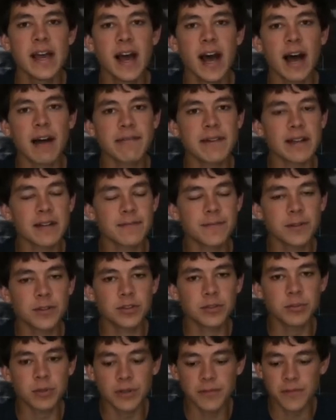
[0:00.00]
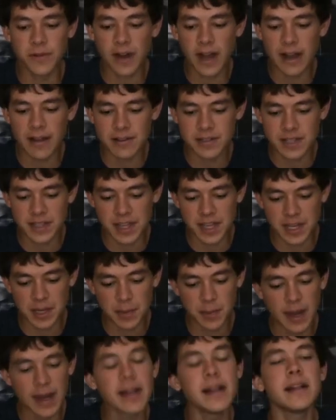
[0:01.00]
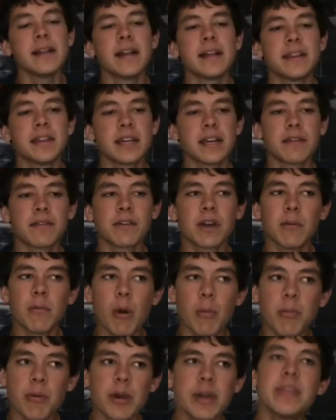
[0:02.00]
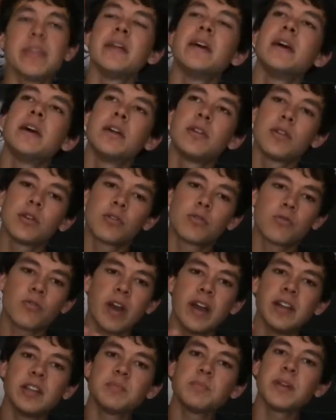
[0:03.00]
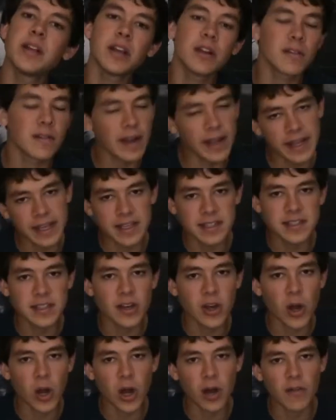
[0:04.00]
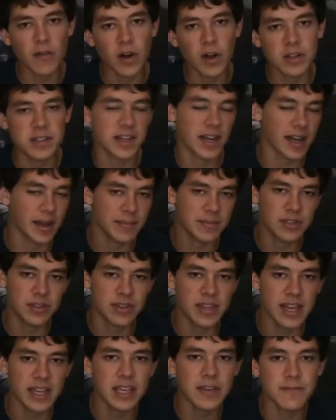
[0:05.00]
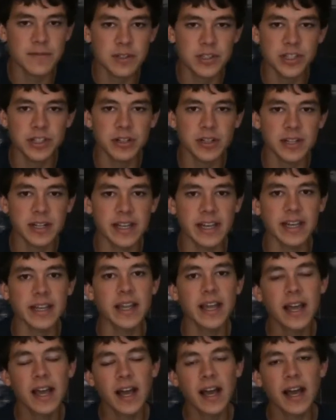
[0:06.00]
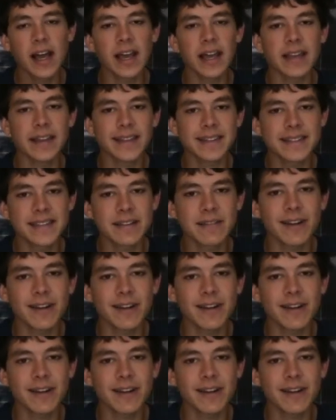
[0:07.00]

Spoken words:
I've had a full 24 hours to think about it, and I think I've come up with the greatest player ratings of all time. So thank you for tuning in, and let's get